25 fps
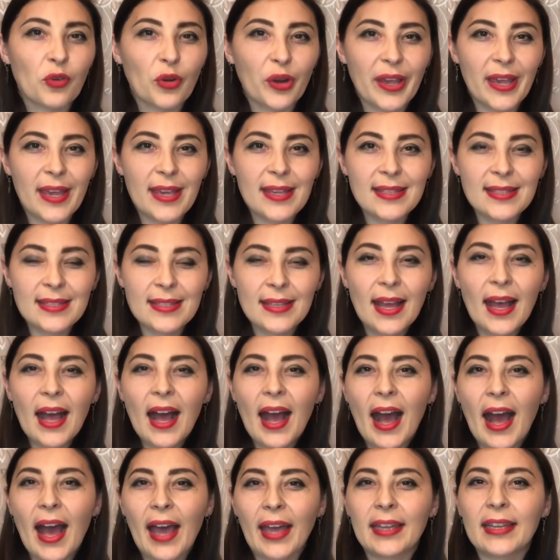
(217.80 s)
phrase
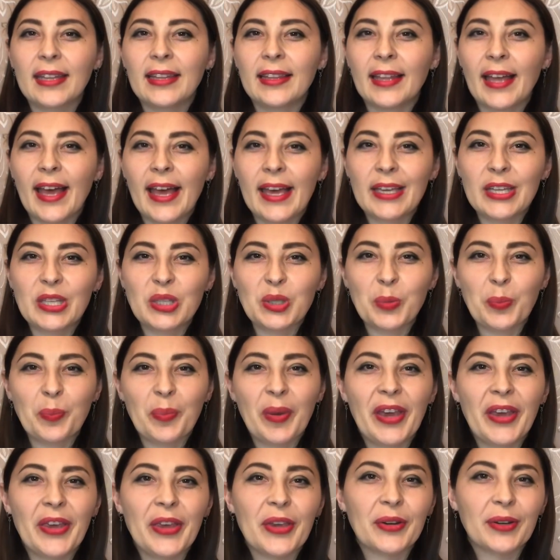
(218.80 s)
I'd like to
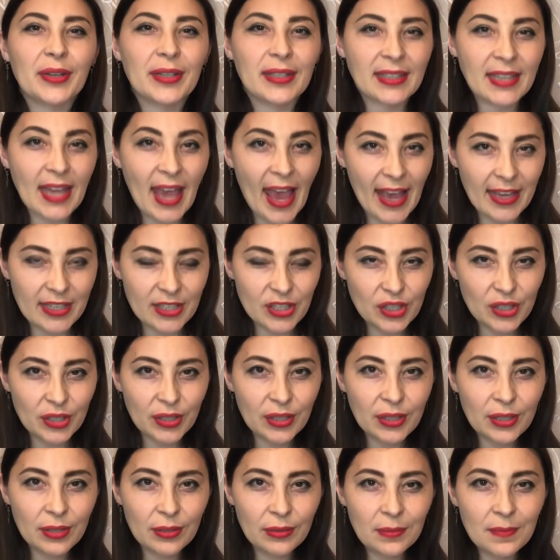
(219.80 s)
pay your
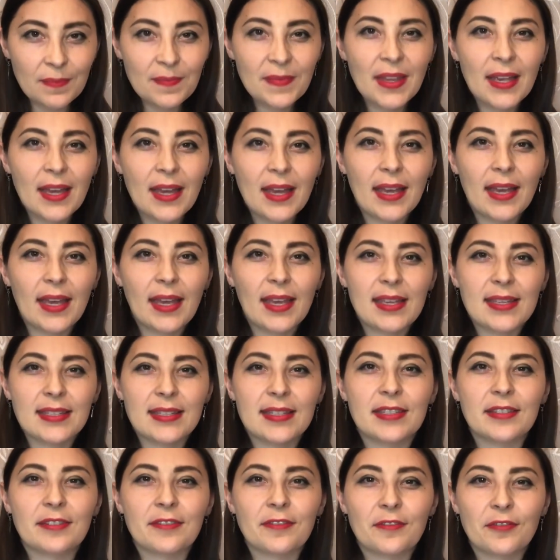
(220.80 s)
attention to is
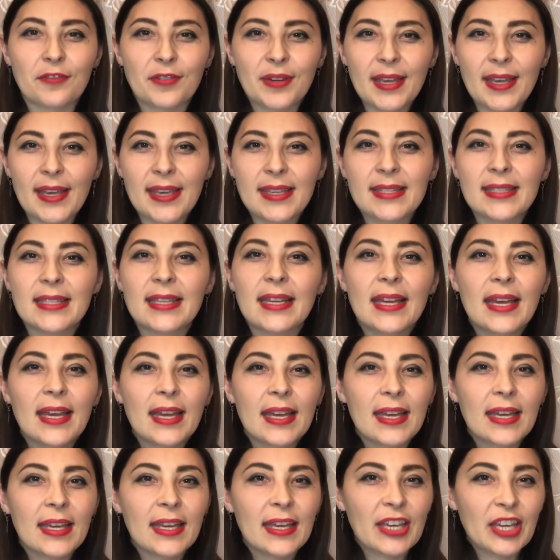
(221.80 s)
the phrase
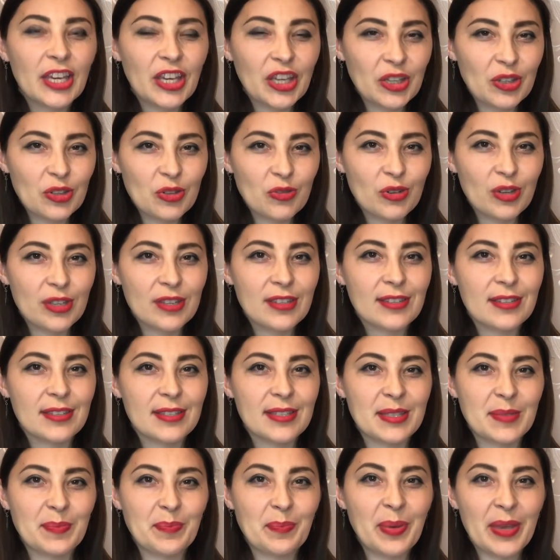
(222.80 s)
kindred
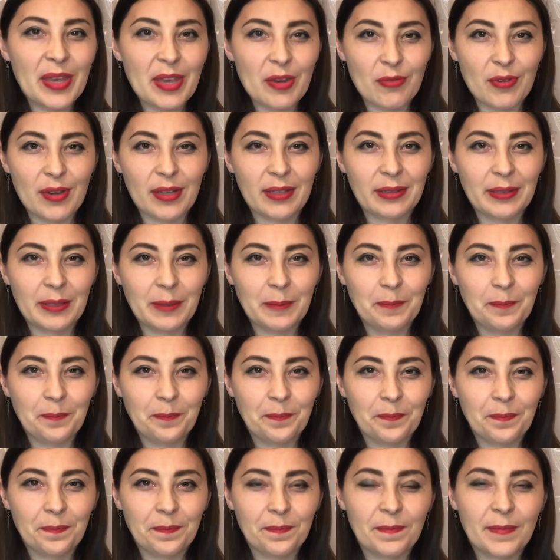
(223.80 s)
spirit.
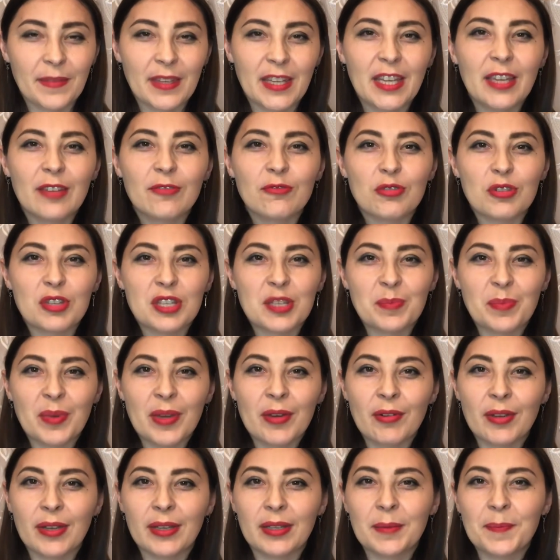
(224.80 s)
Kindred
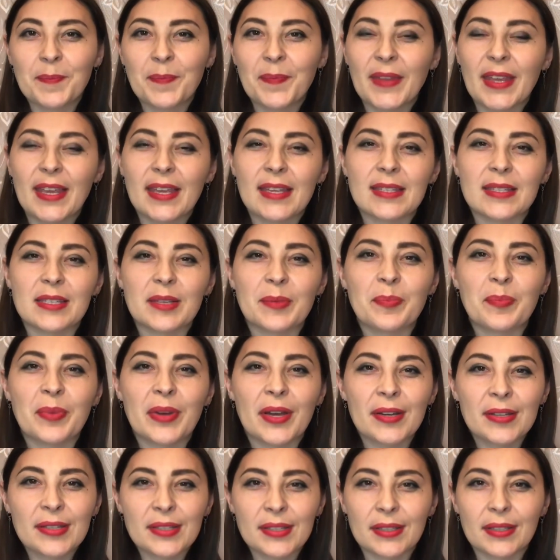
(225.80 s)
spirit is a
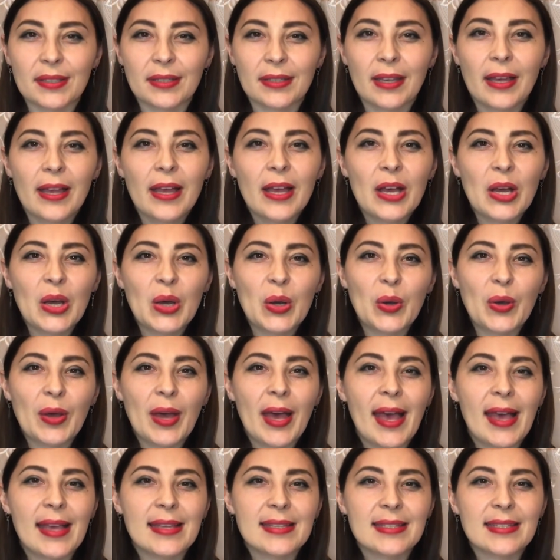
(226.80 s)
person who
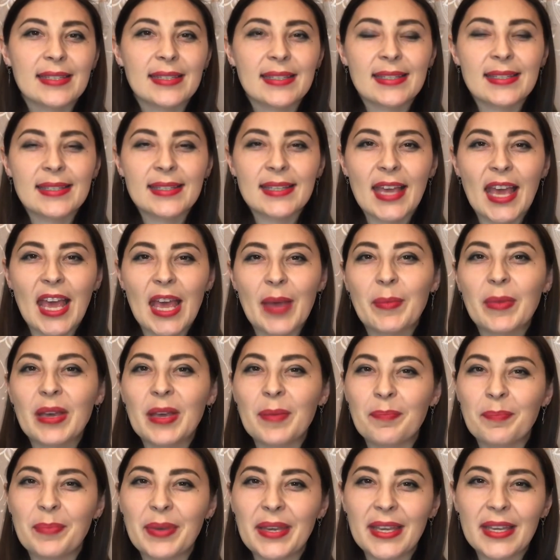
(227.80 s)
has the same
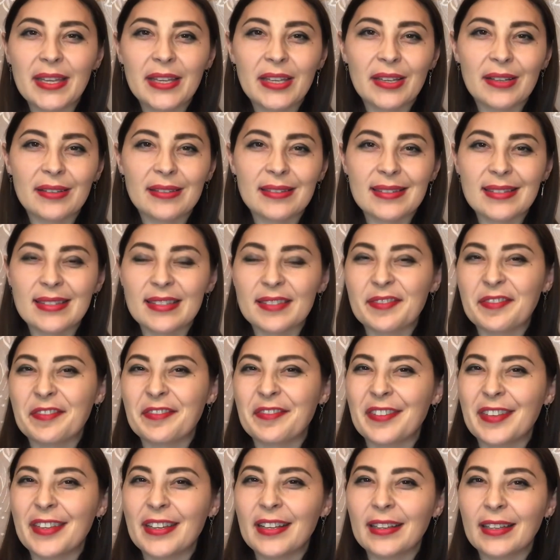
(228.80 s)
opinions,
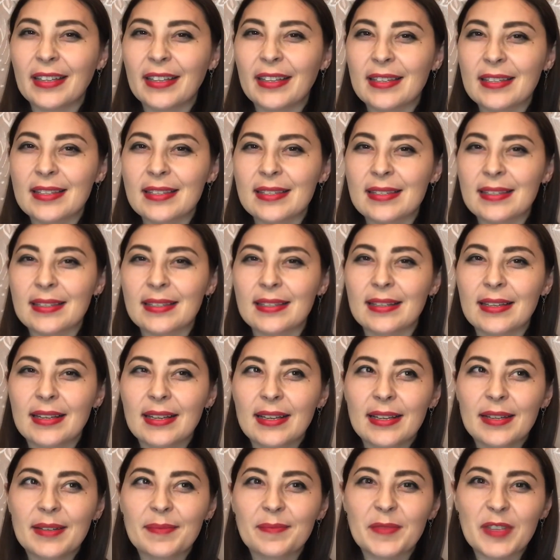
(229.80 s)
feelings,
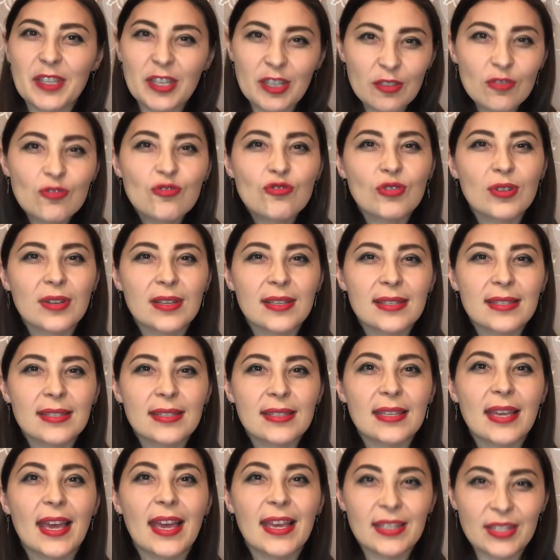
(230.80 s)

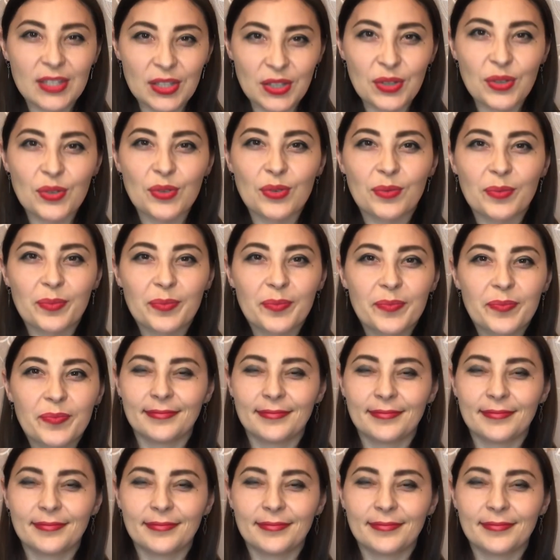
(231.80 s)
interests as you.